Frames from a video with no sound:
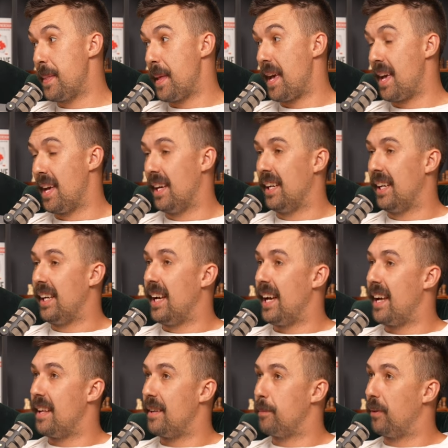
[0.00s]
there. Yeah.
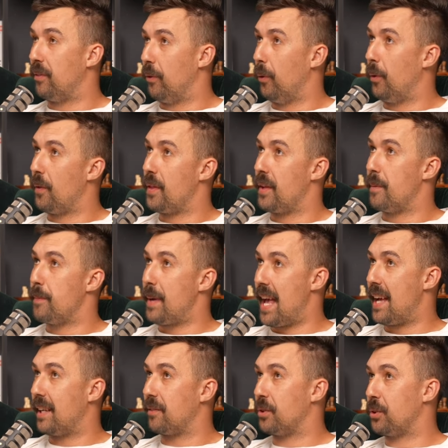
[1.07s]
And before the
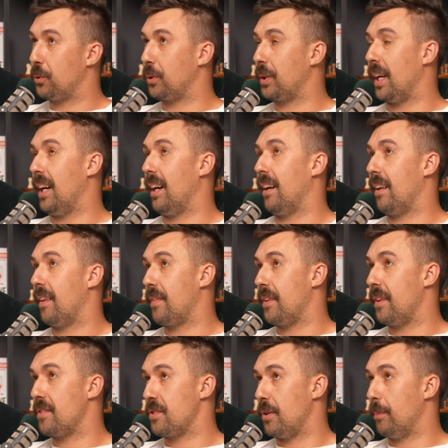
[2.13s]
ban of sugar,
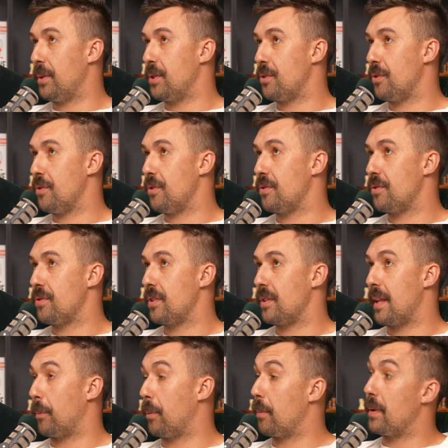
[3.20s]
the zombie chews
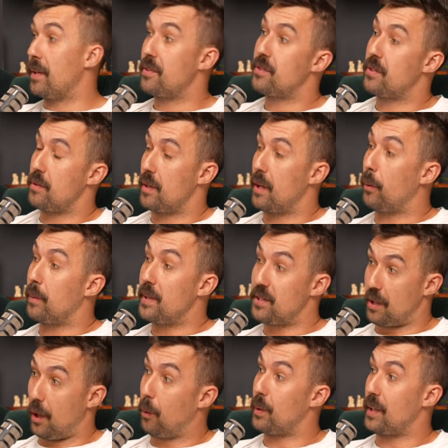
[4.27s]
that would be, that would be
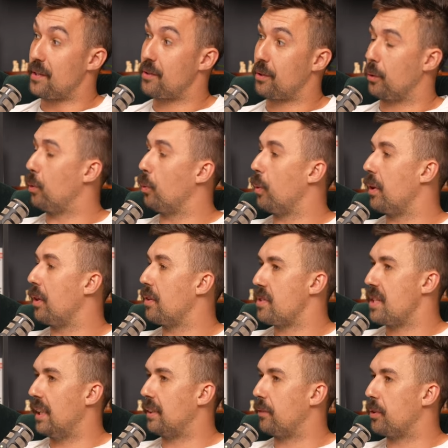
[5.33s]
sold at school were
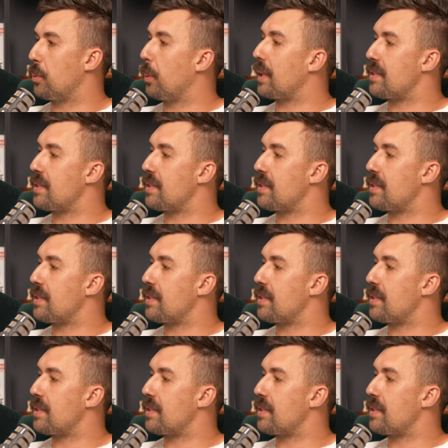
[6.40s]
selling for twenty